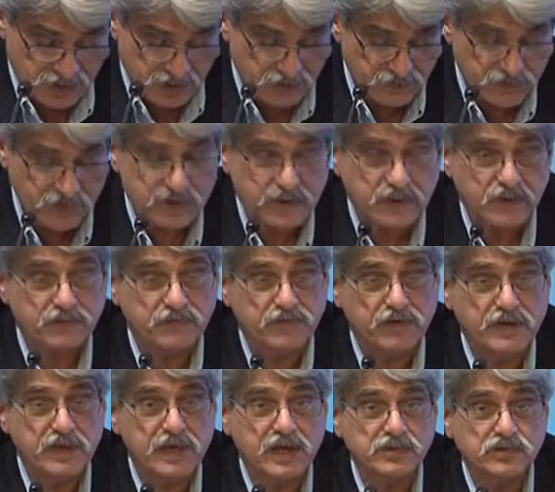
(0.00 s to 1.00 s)
Then we have
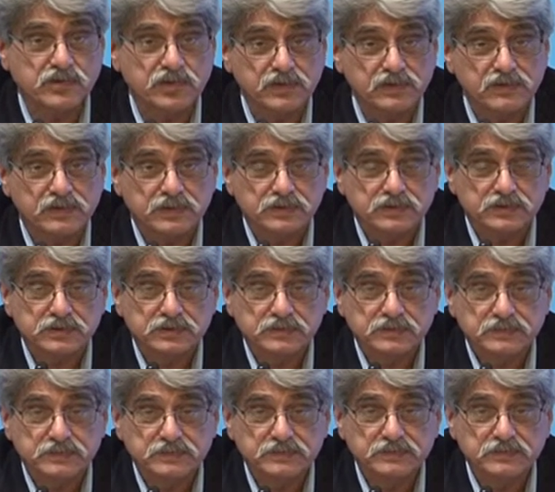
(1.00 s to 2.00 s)
financial
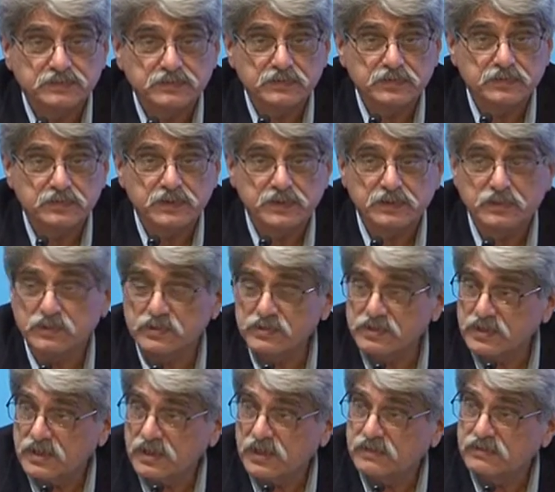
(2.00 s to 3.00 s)
risks. We
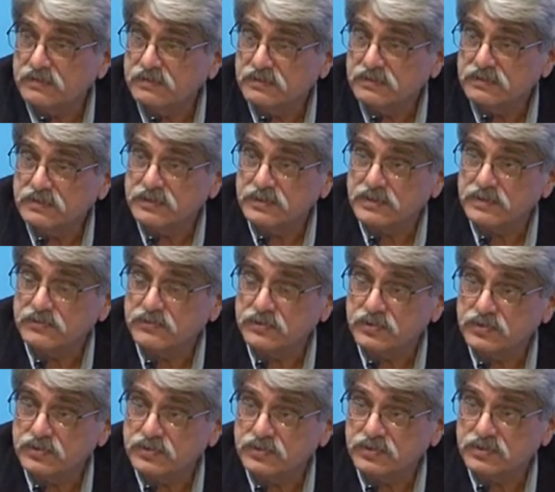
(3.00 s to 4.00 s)
don't have the
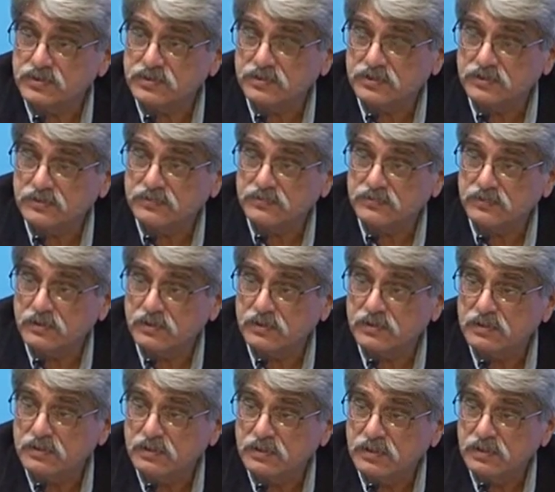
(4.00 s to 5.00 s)
infrastructure
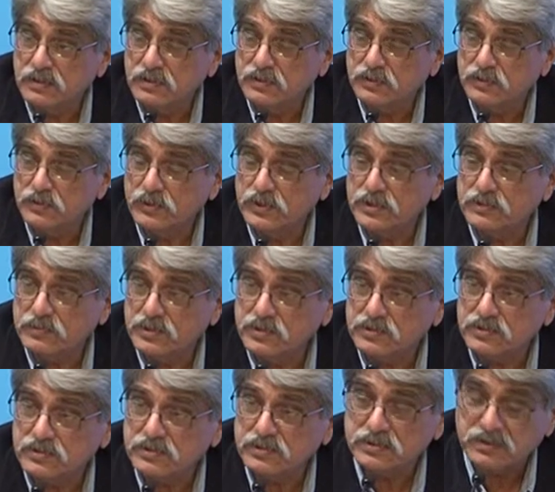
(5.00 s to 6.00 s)
for doing
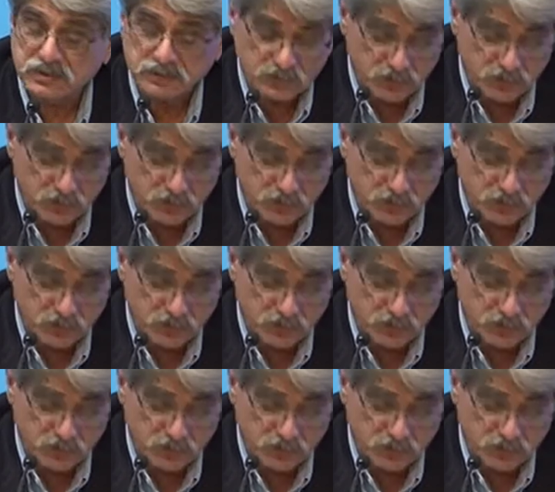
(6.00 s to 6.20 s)
business